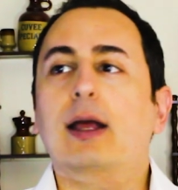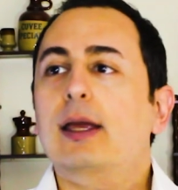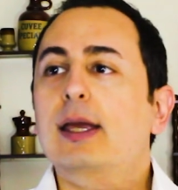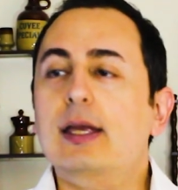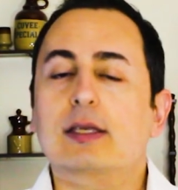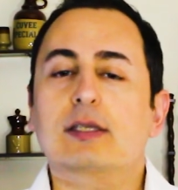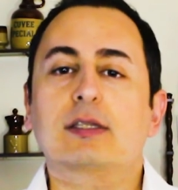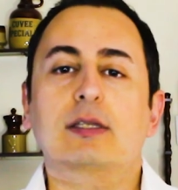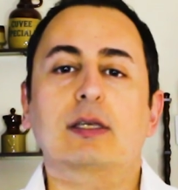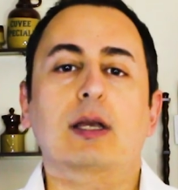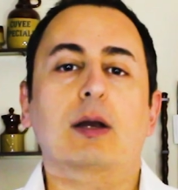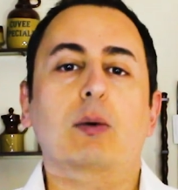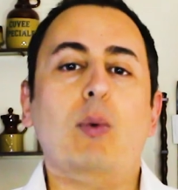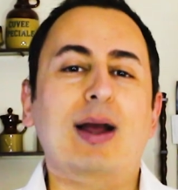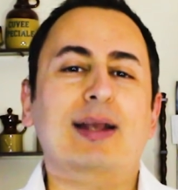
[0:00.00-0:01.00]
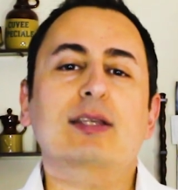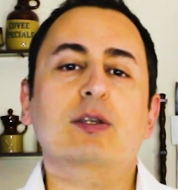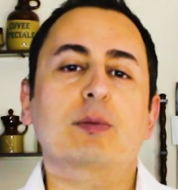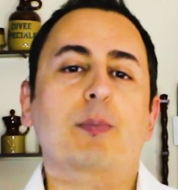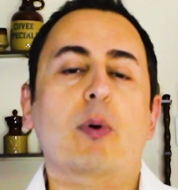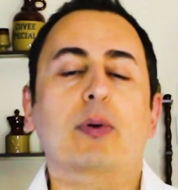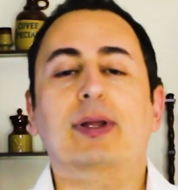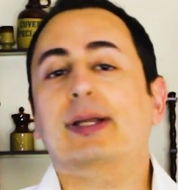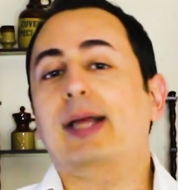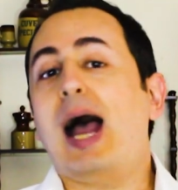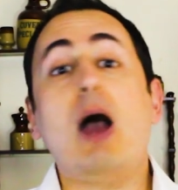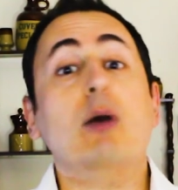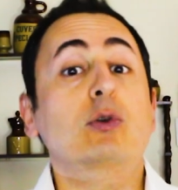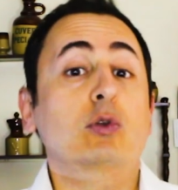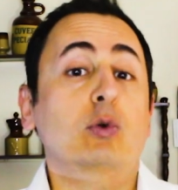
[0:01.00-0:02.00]
is what is important
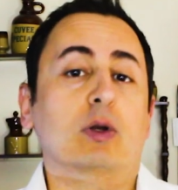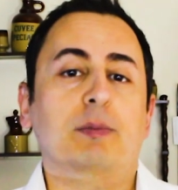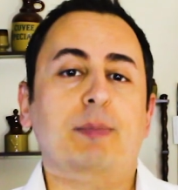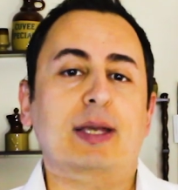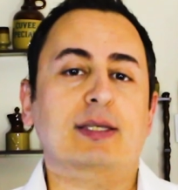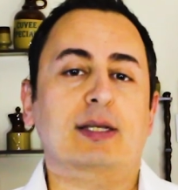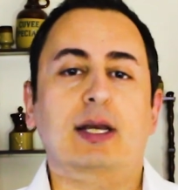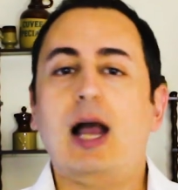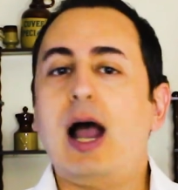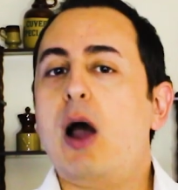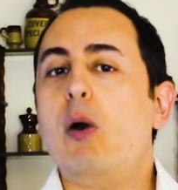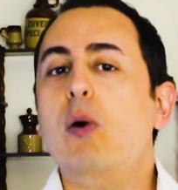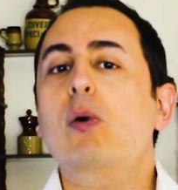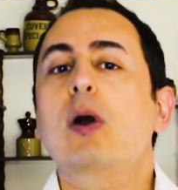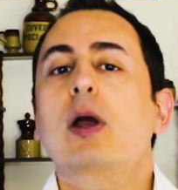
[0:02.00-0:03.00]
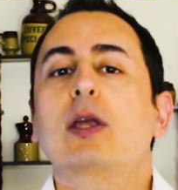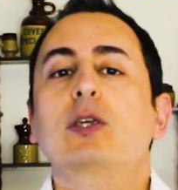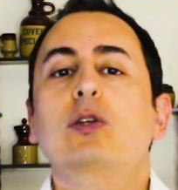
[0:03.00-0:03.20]
how you do it basically how